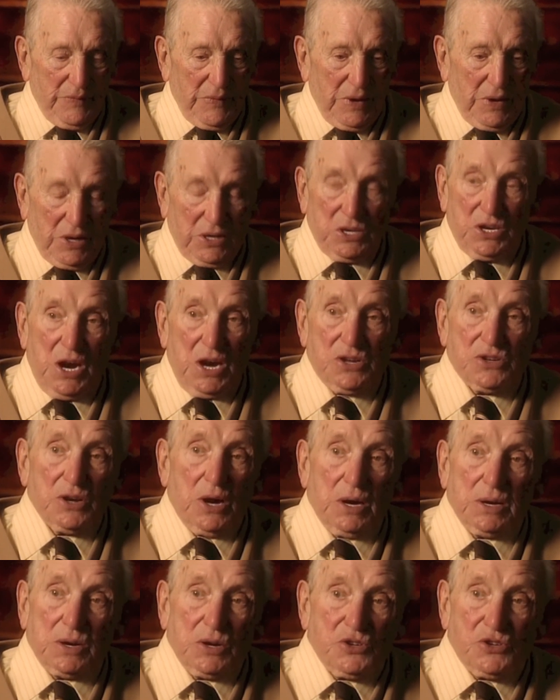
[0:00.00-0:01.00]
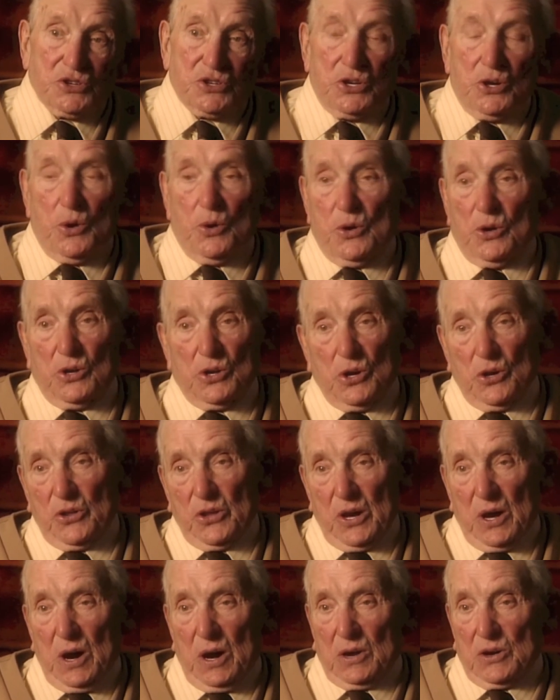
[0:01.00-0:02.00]
And yet I could see all the
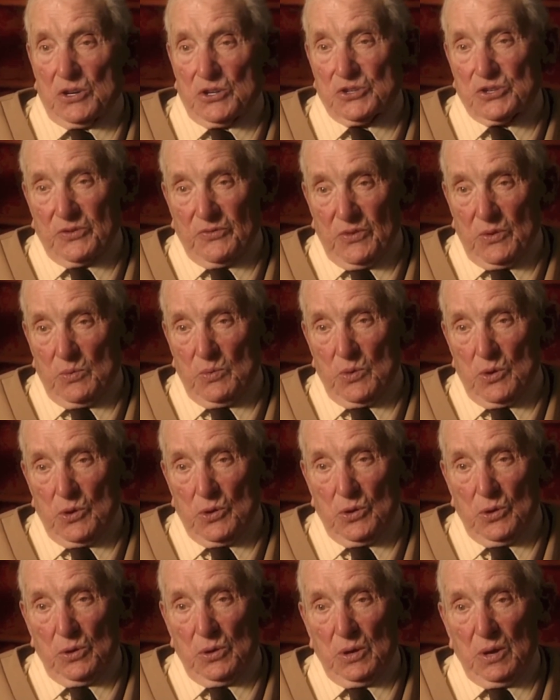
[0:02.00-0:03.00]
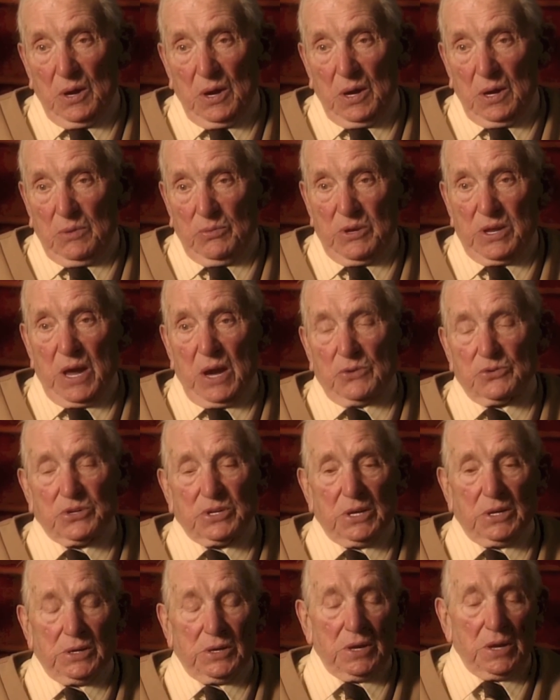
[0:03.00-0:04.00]
other horrors of the war without
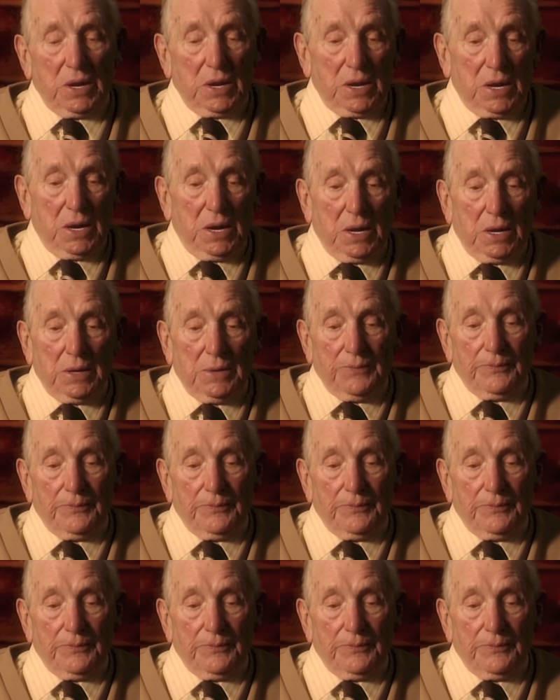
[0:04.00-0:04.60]
turning a hair.